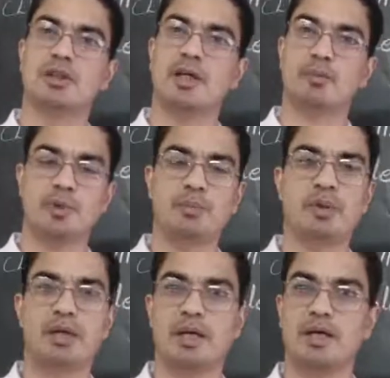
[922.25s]
that
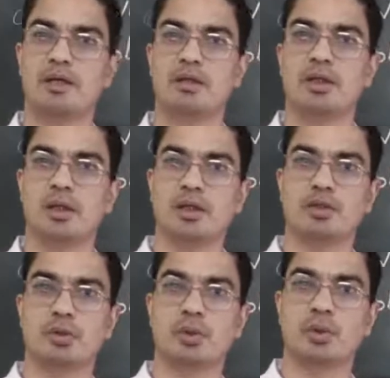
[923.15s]
people can
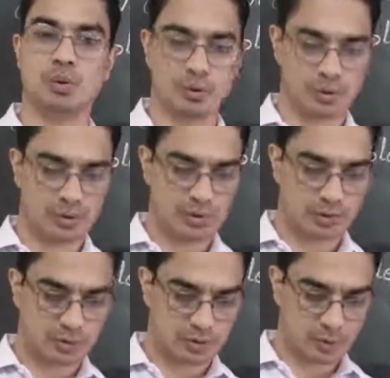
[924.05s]

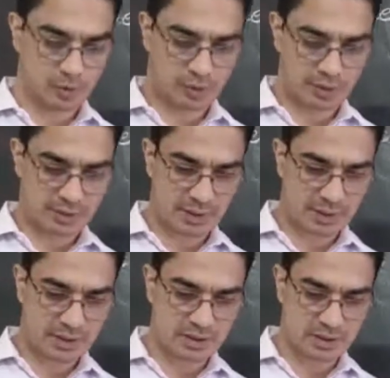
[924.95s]
show protest
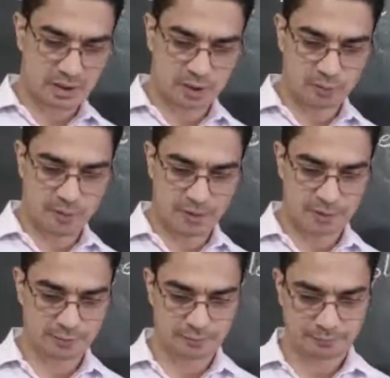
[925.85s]
against the
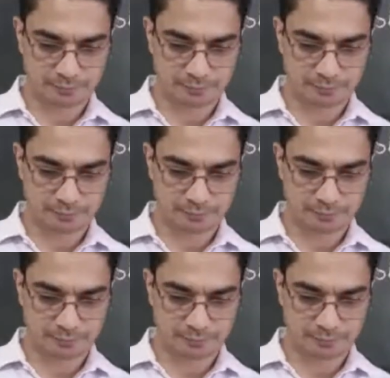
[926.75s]
government?